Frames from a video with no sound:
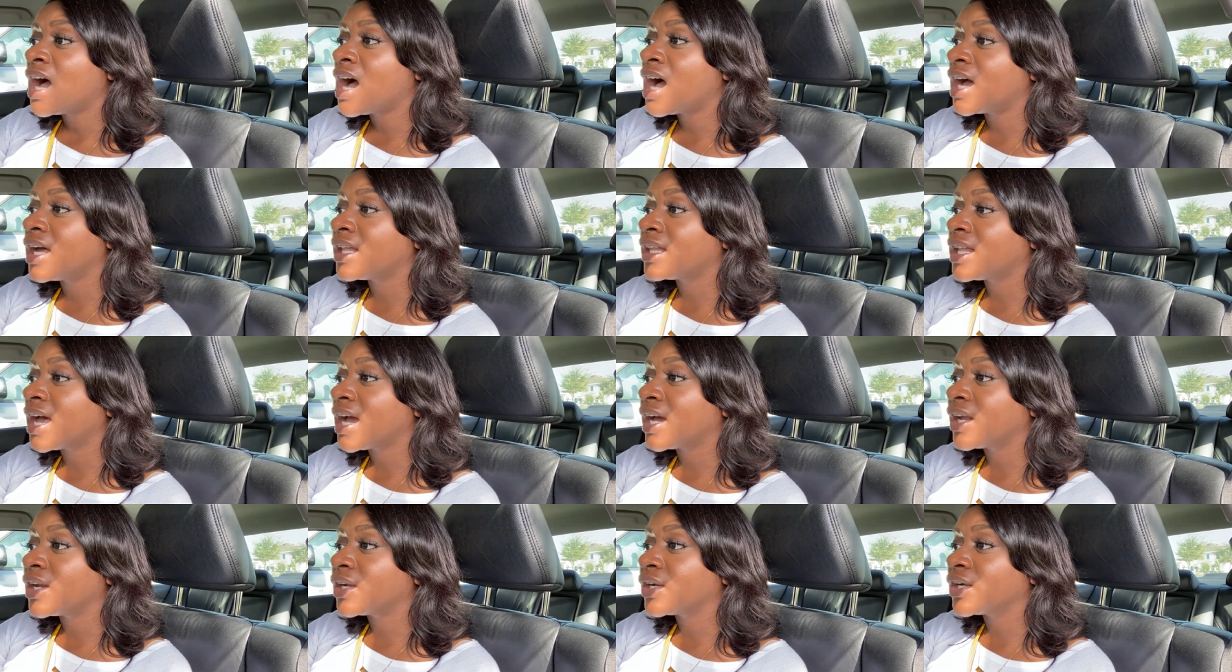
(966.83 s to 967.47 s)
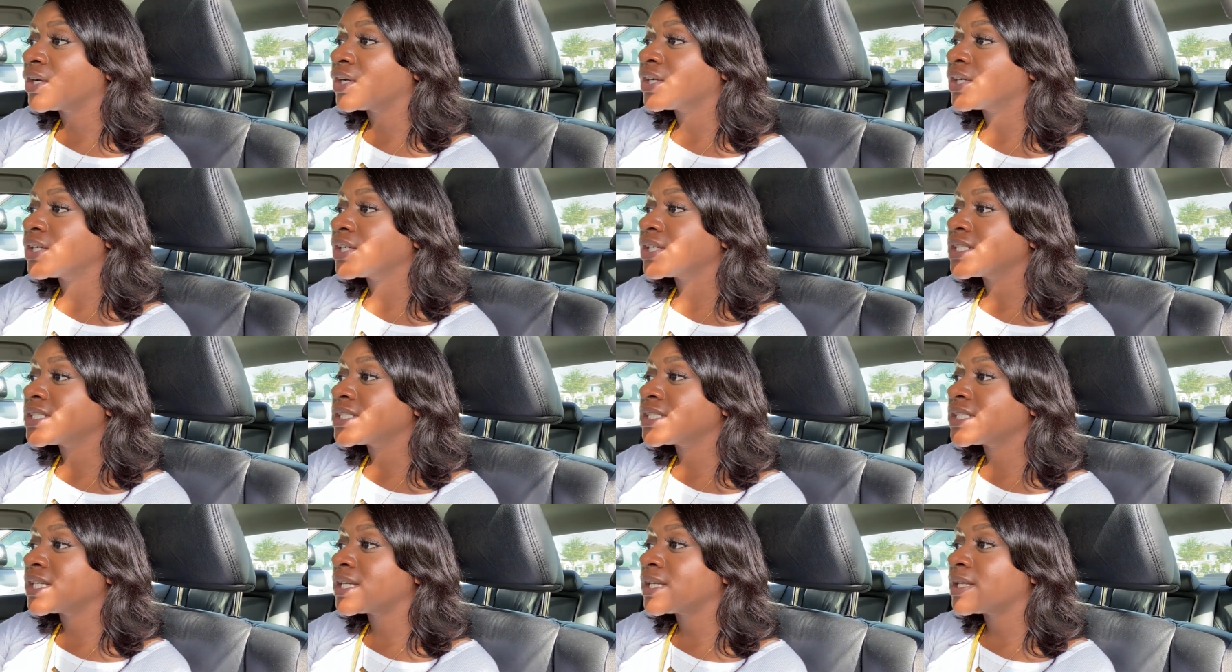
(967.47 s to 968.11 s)

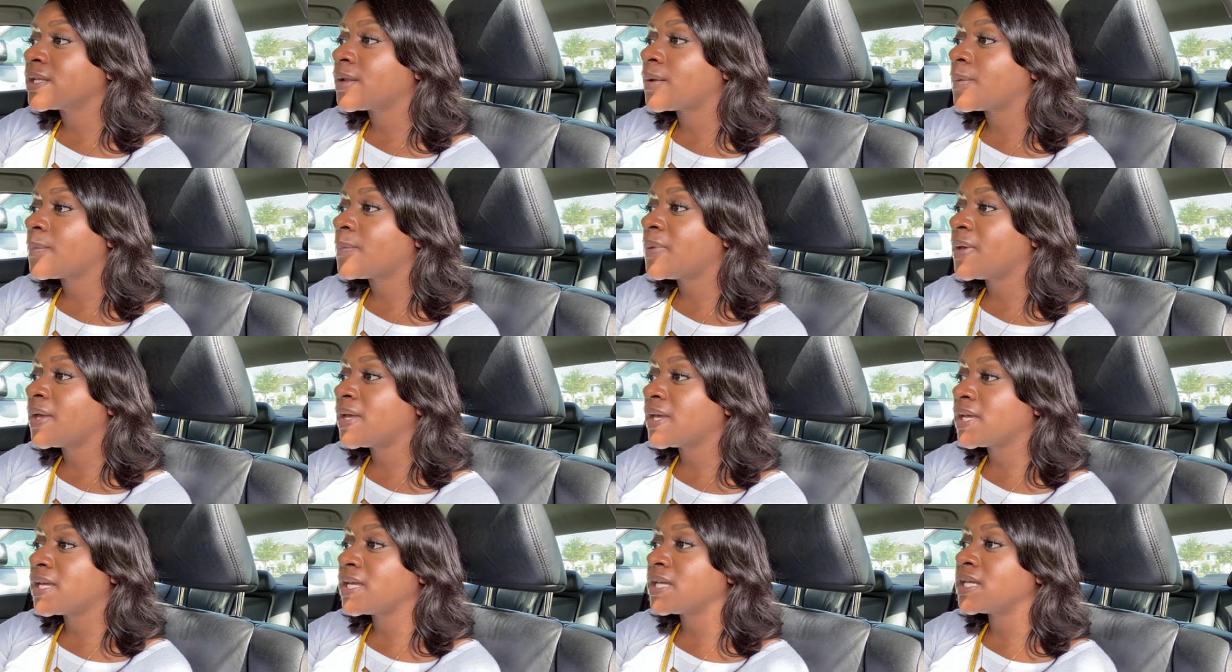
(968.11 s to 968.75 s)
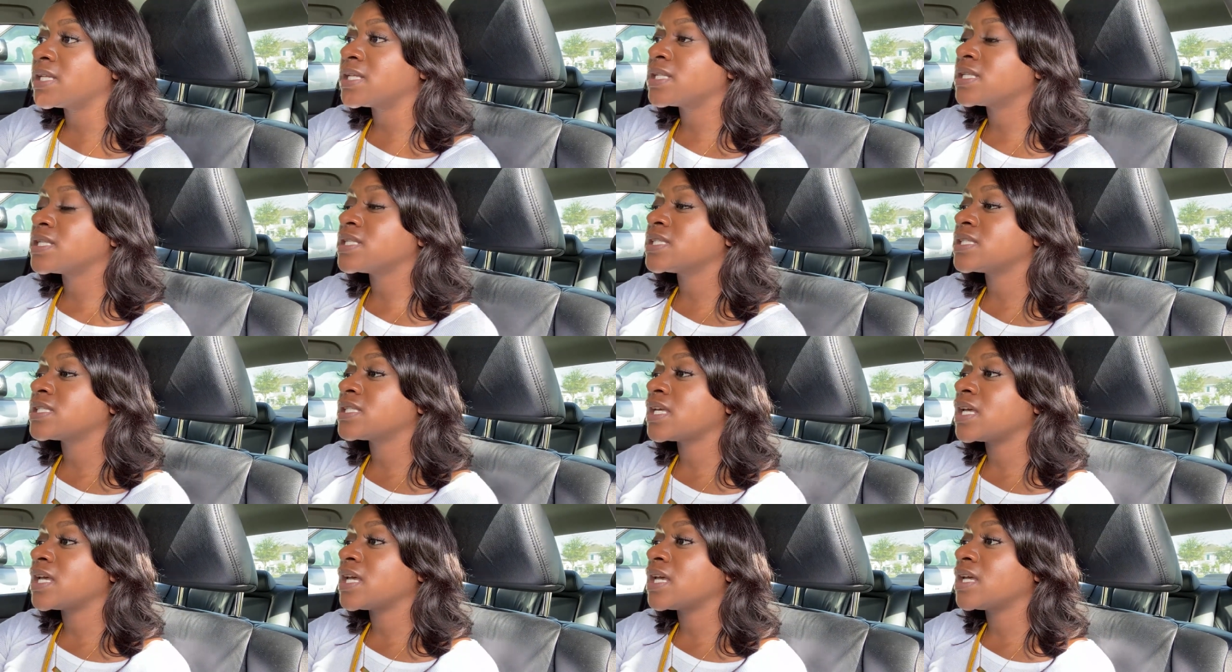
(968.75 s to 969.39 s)
highlighters and
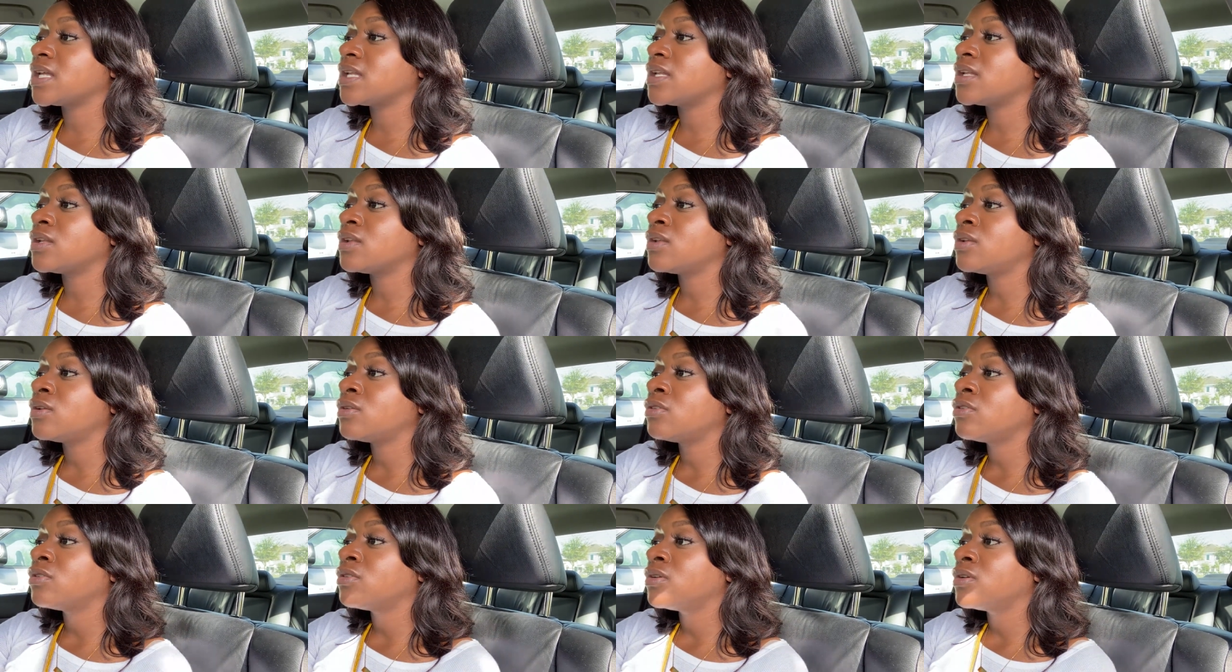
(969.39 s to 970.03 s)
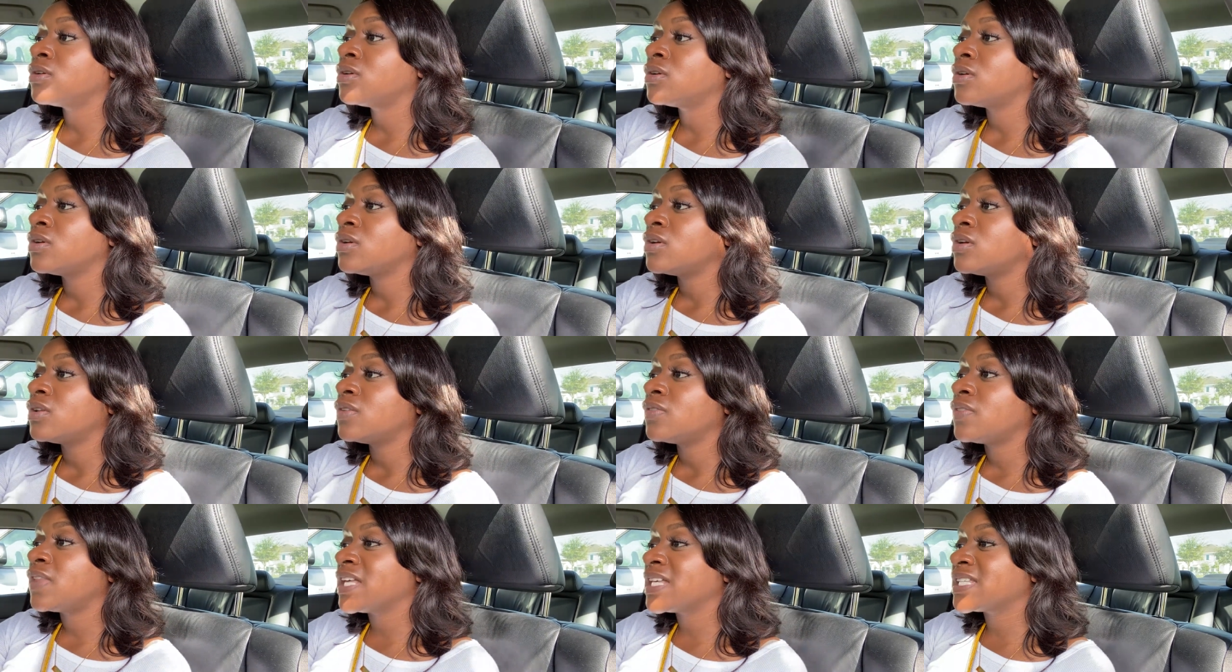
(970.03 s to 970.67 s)
pens and
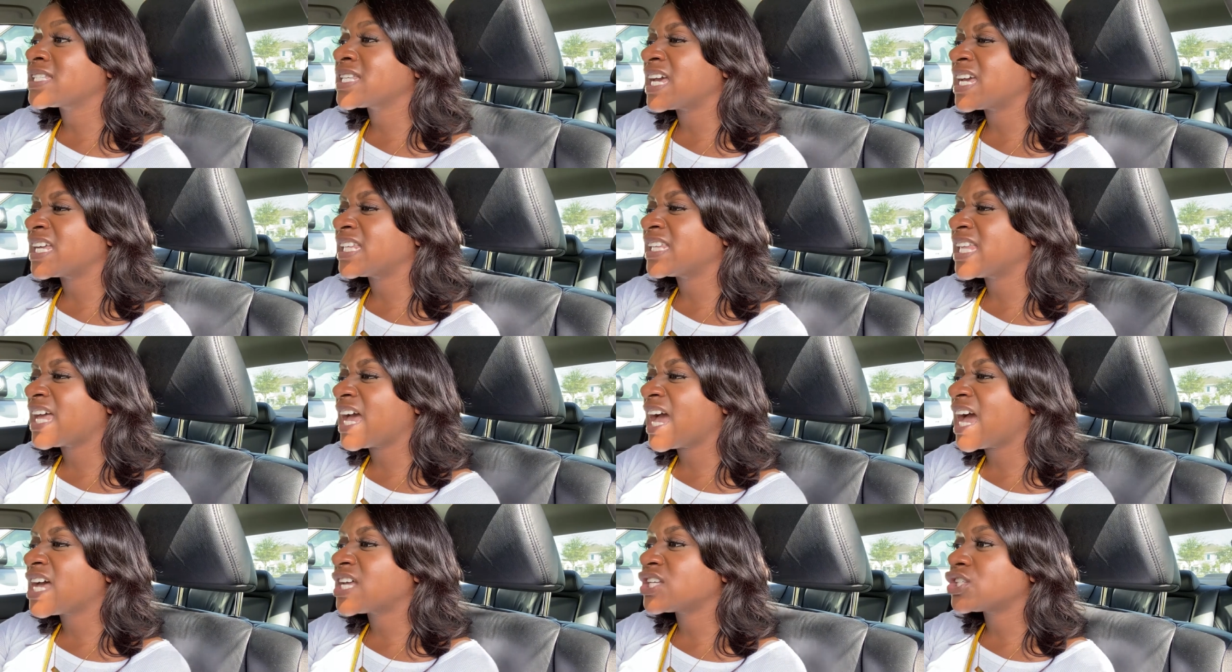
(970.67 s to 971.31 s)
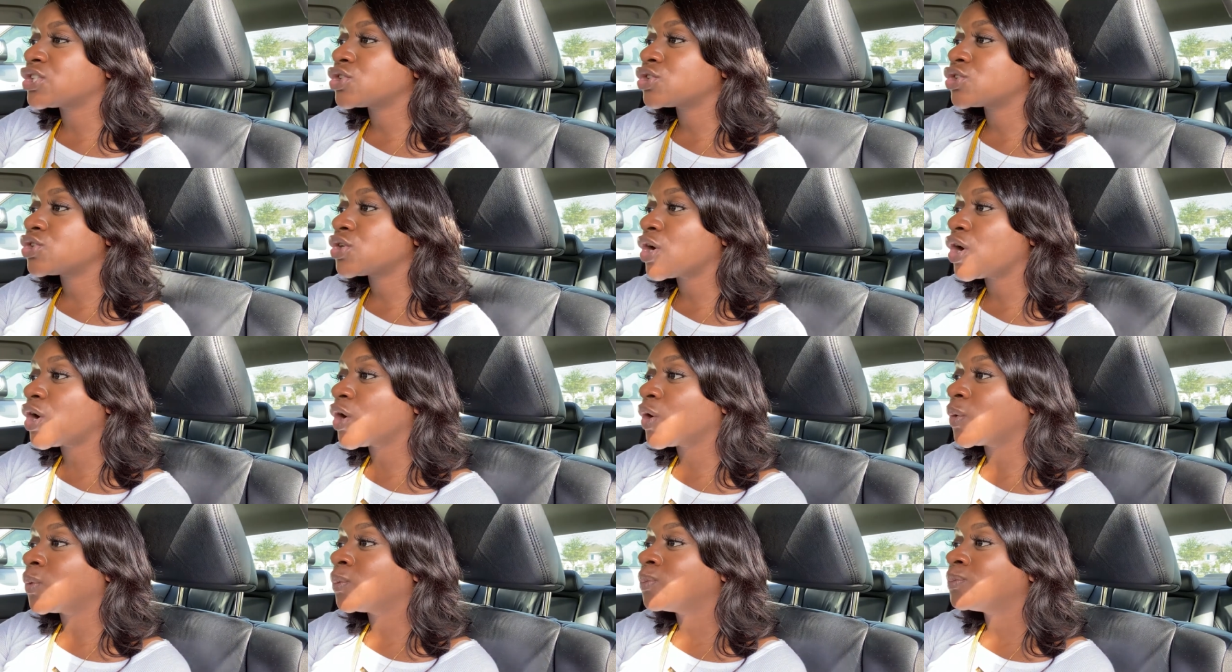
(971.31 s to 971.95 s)
things like that.
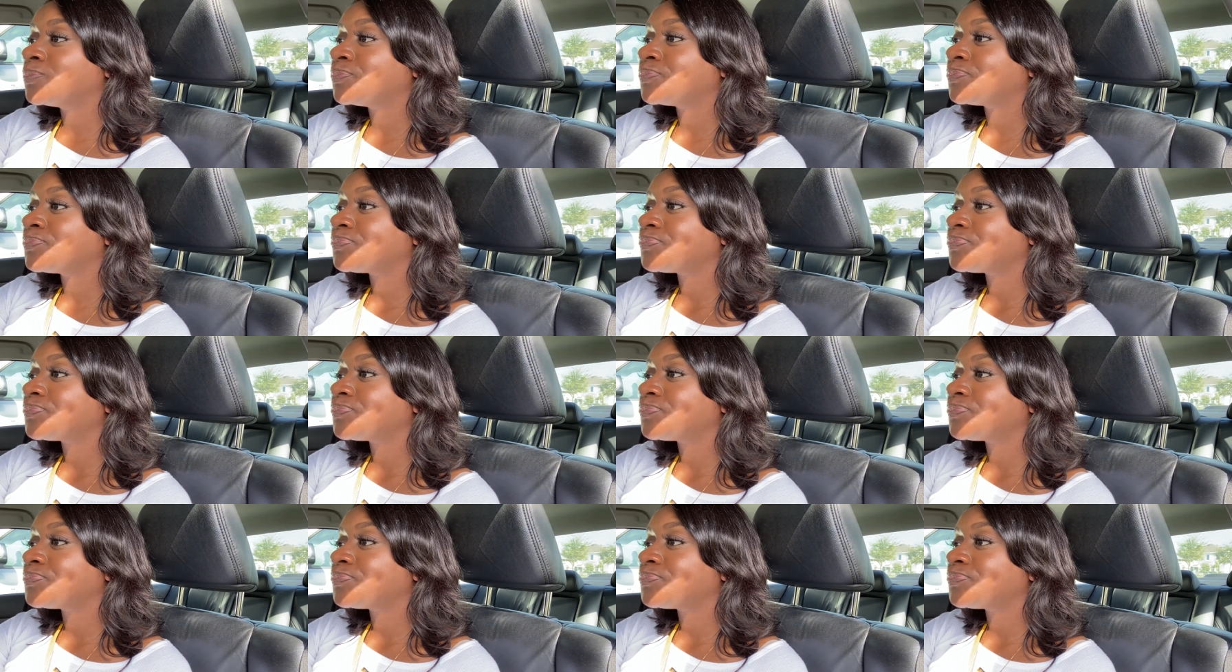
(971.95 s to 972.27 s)
So